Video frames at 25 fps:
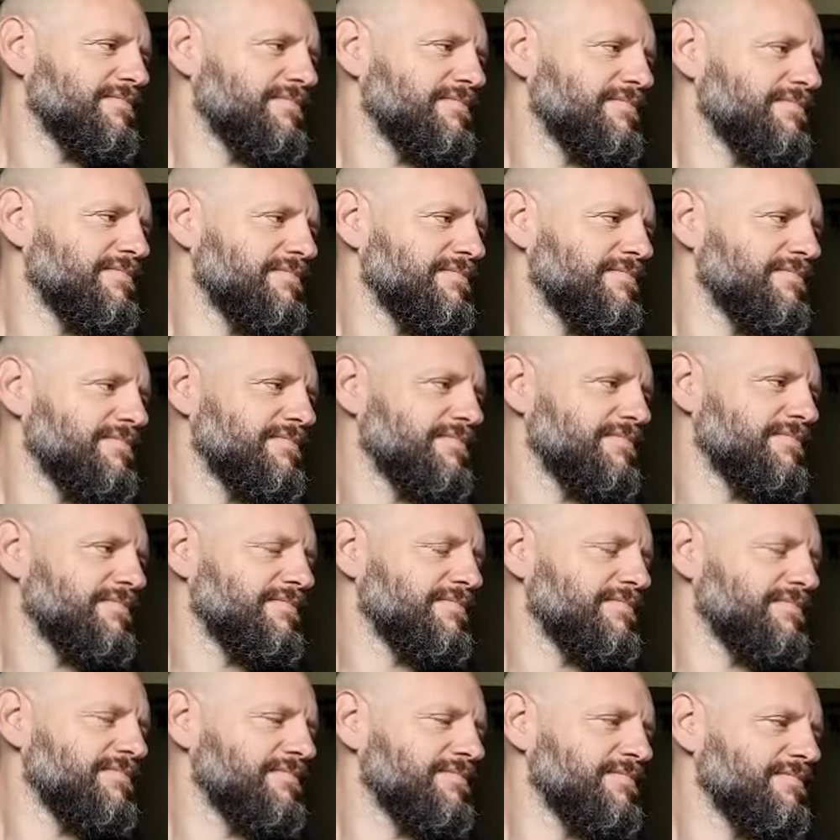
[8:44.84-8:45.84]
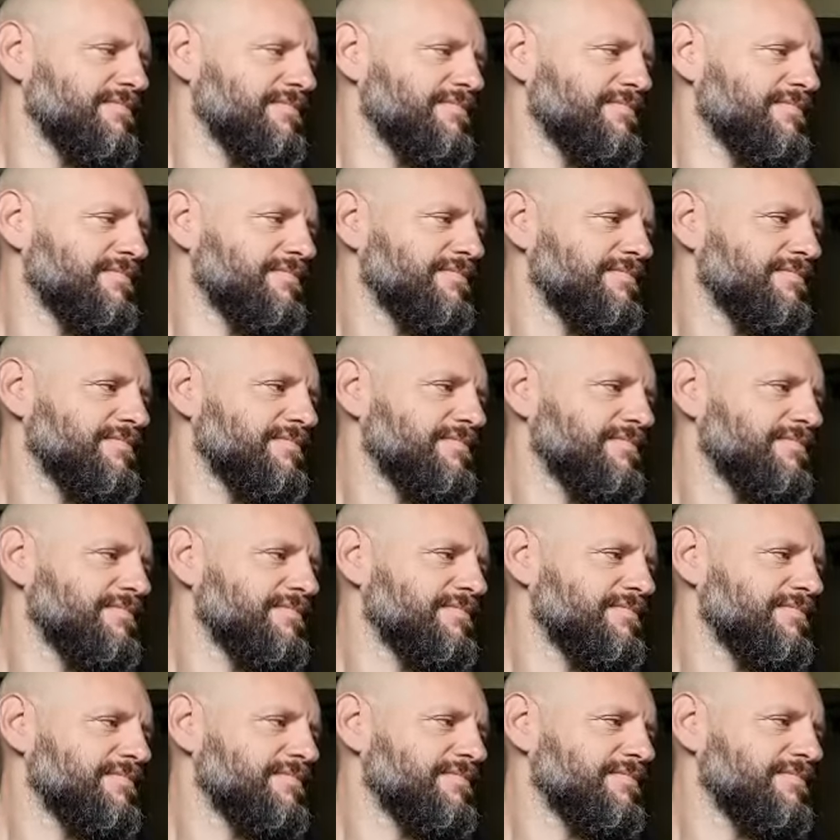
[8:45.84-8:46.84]

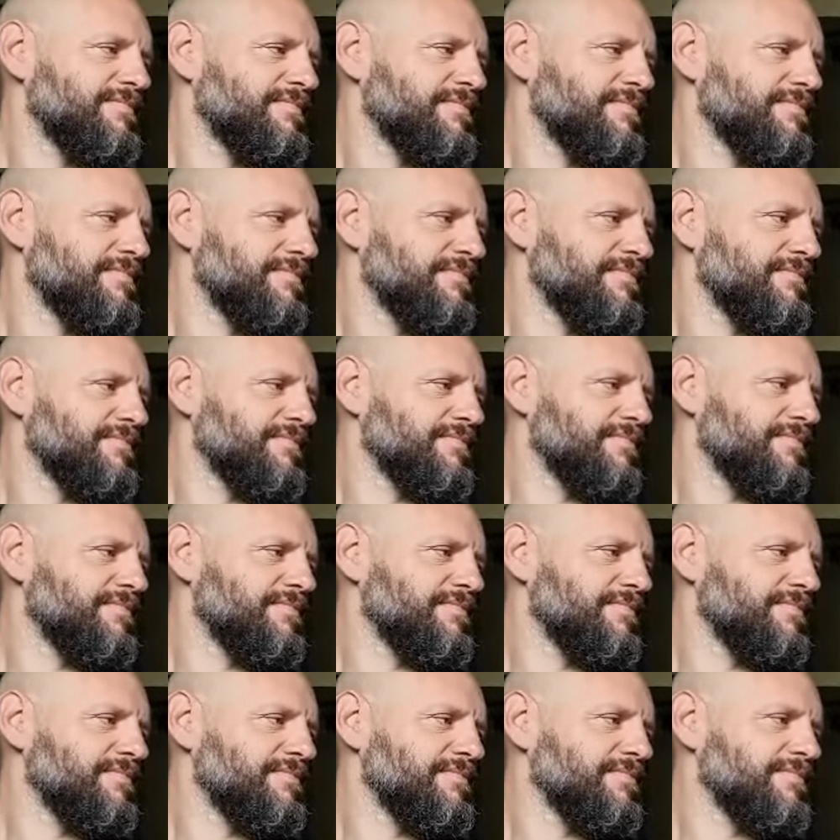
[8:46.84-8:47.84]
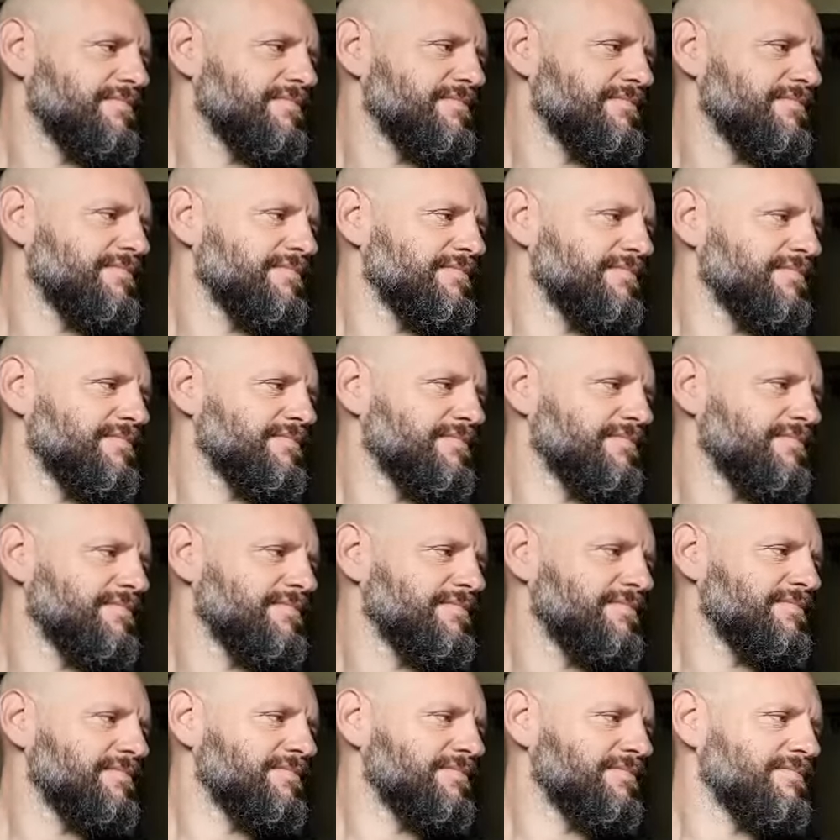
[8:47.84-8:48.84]

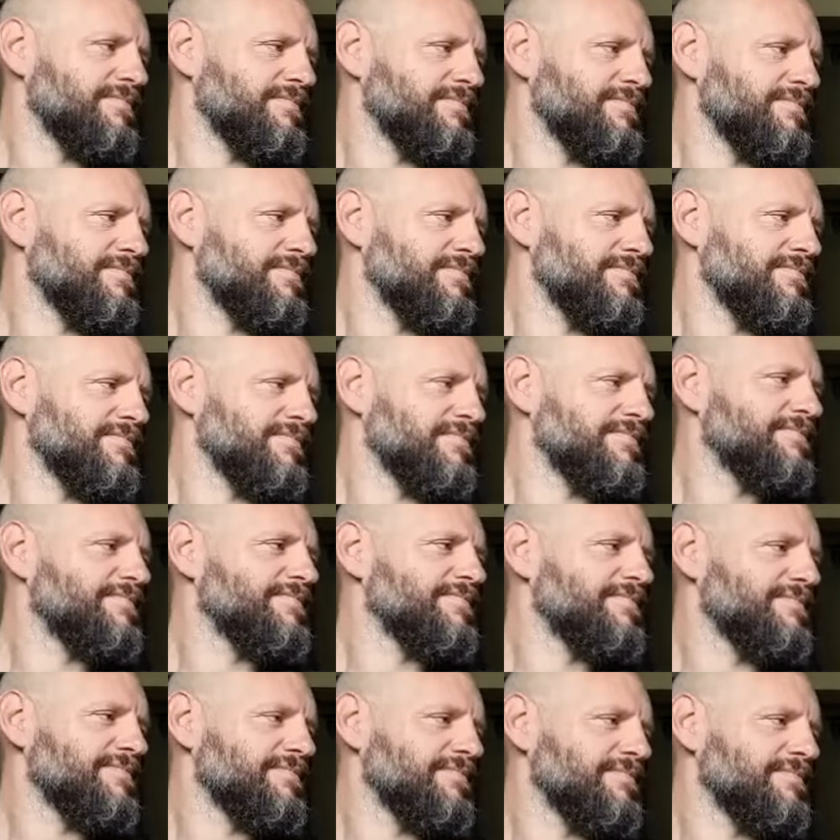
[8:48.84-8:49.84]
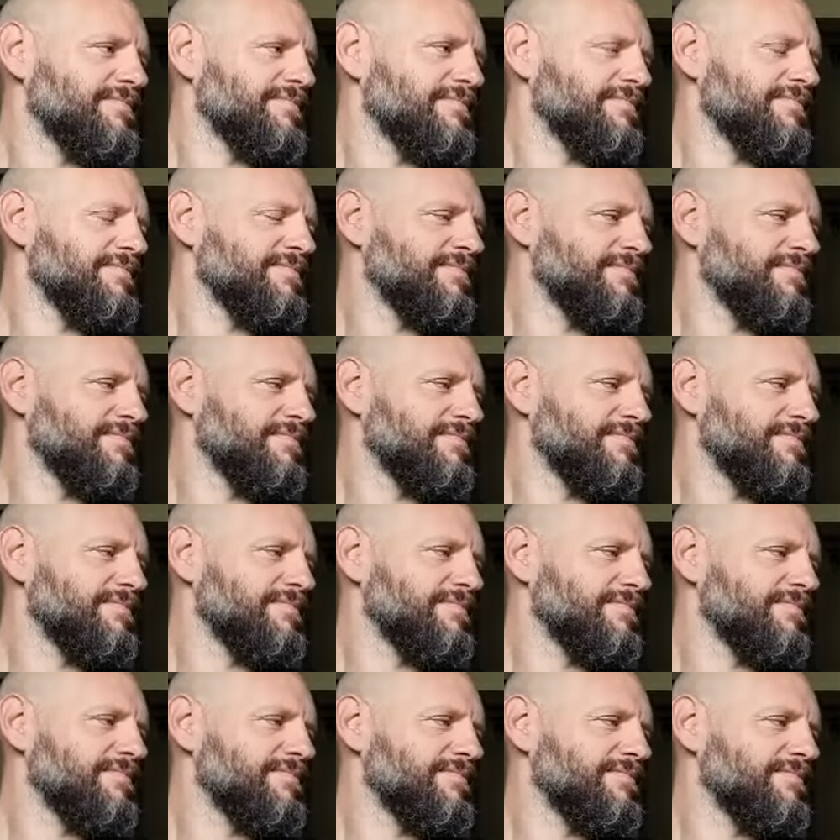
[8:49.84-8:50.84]

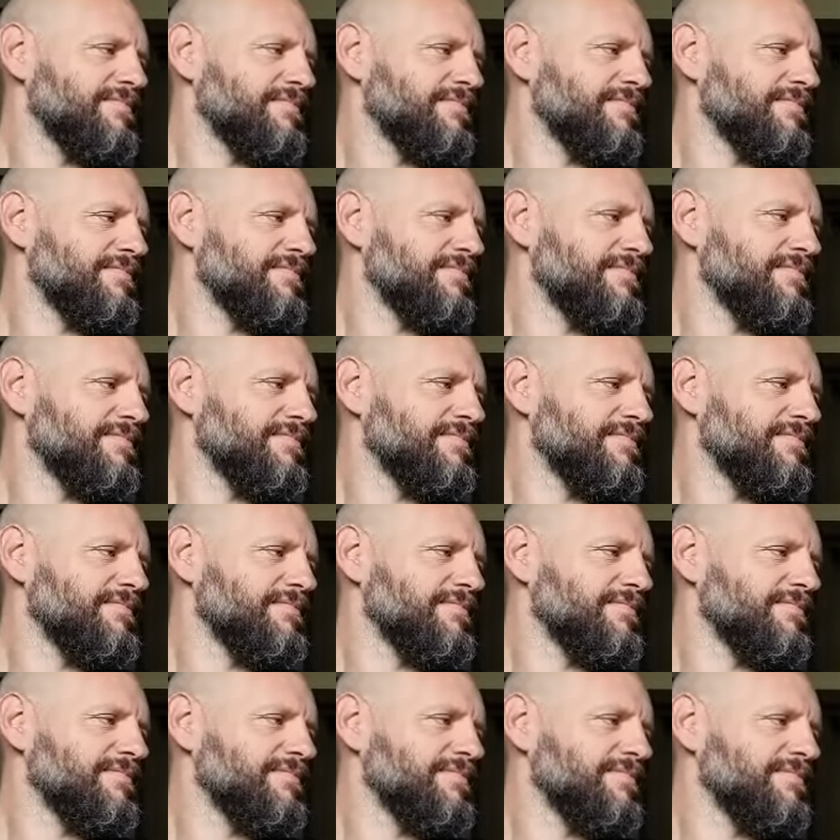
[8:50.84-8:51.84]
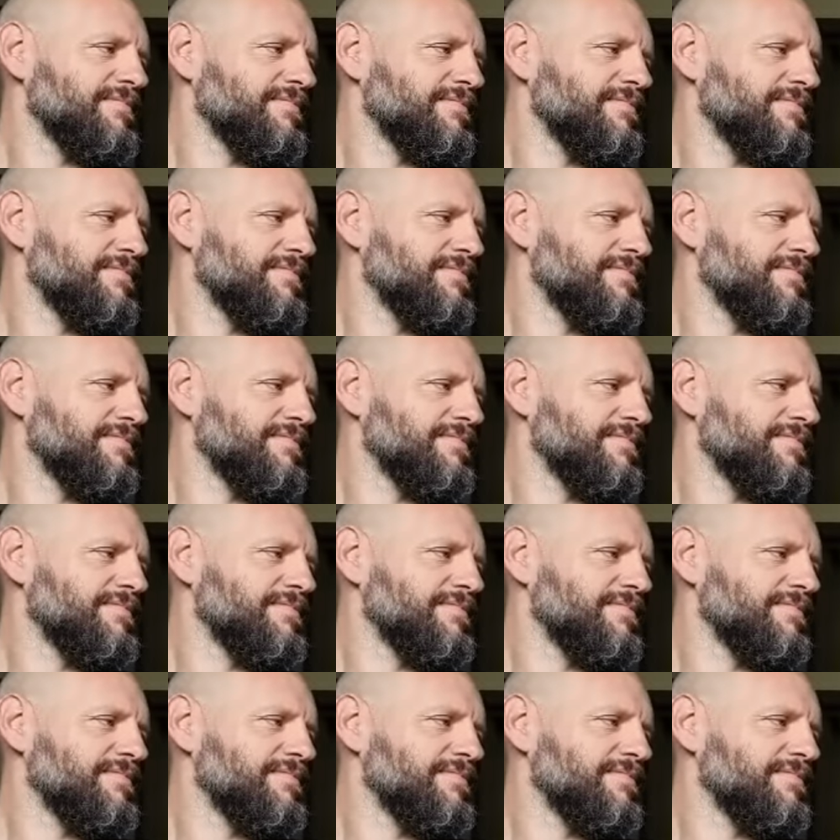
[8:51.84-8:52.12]
No words are spoken by the person on screen.